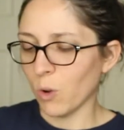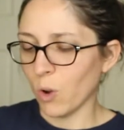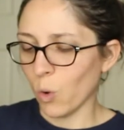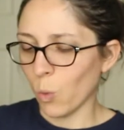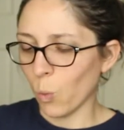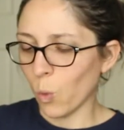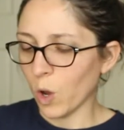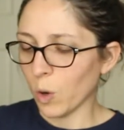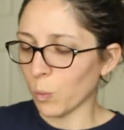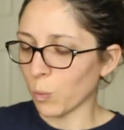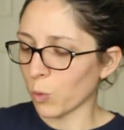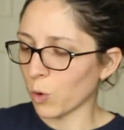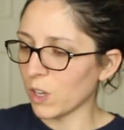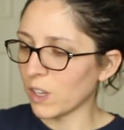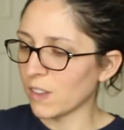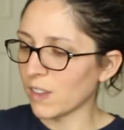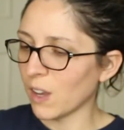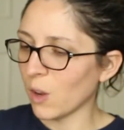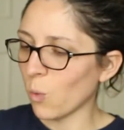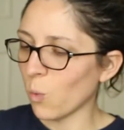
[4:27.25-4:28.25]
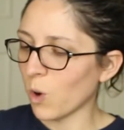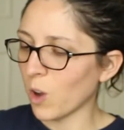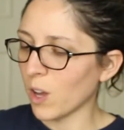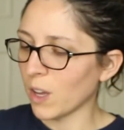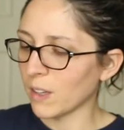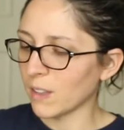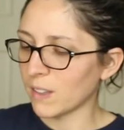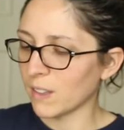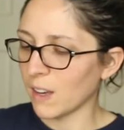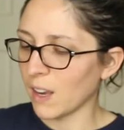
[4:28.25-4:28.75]
out what breeds I
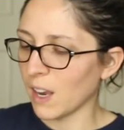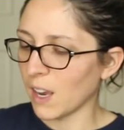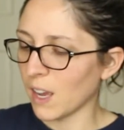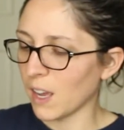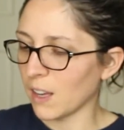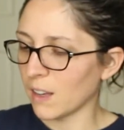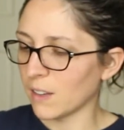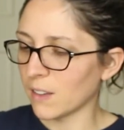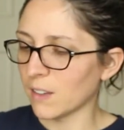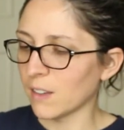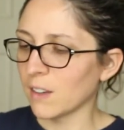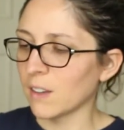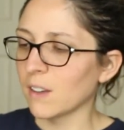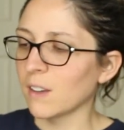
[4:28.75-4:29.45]
want and